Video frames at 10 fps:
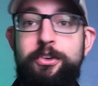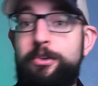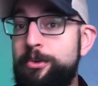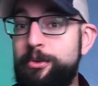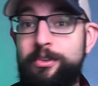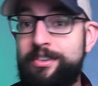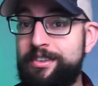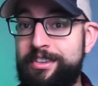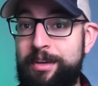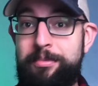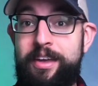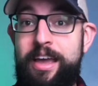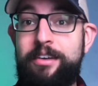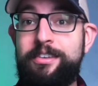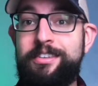use something
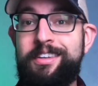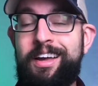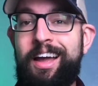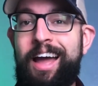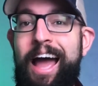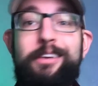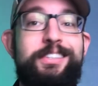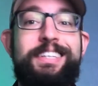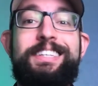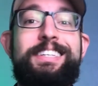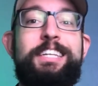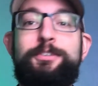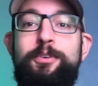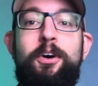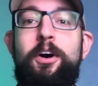else? How
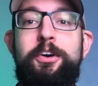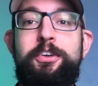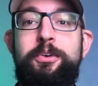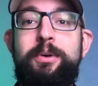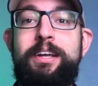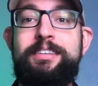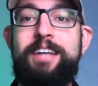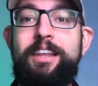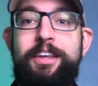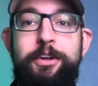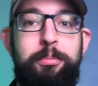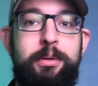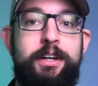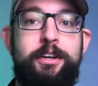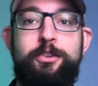successful are you in telling your
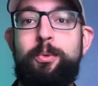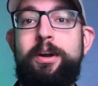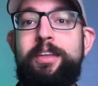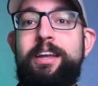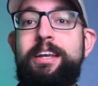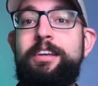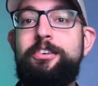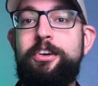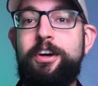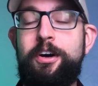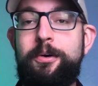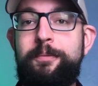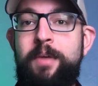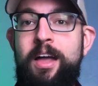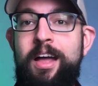players where they need to go?
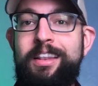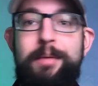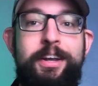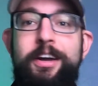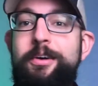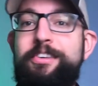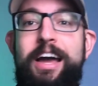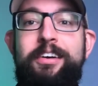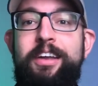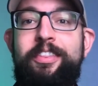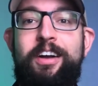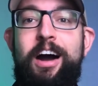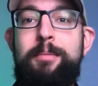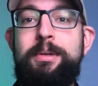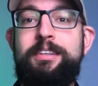Let me know down in the
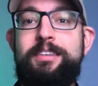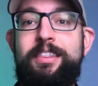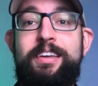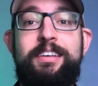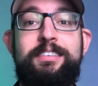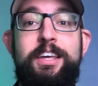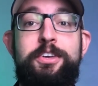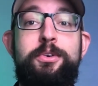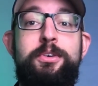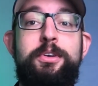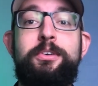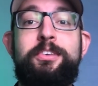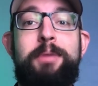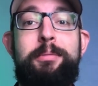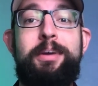comments the things that you use,
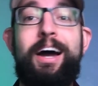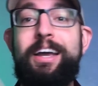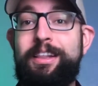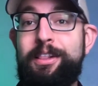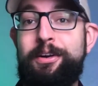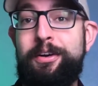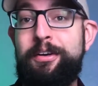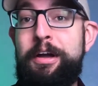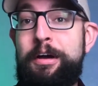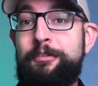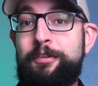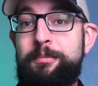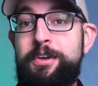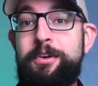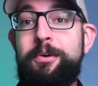and maybe I can learn from
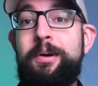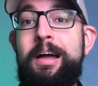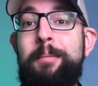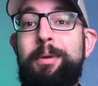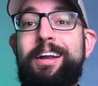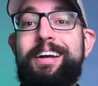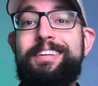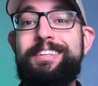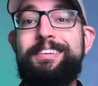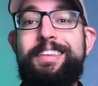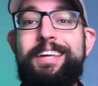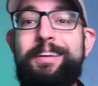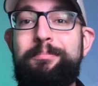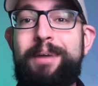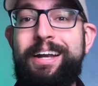you. But until
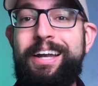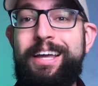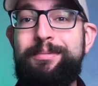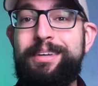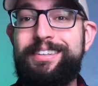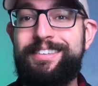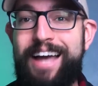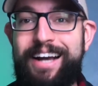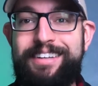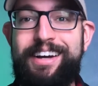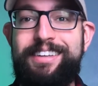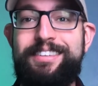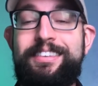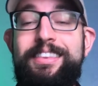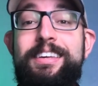then, my name is Zach
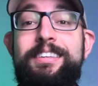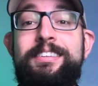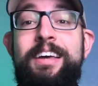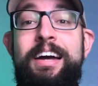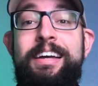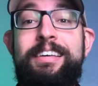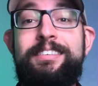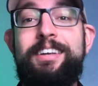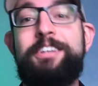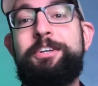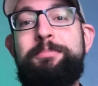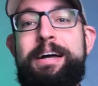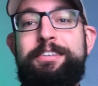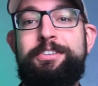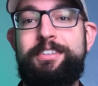Dyson. This is Dungeon
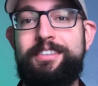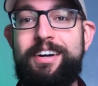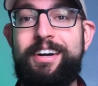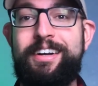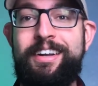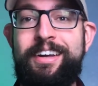Master Design,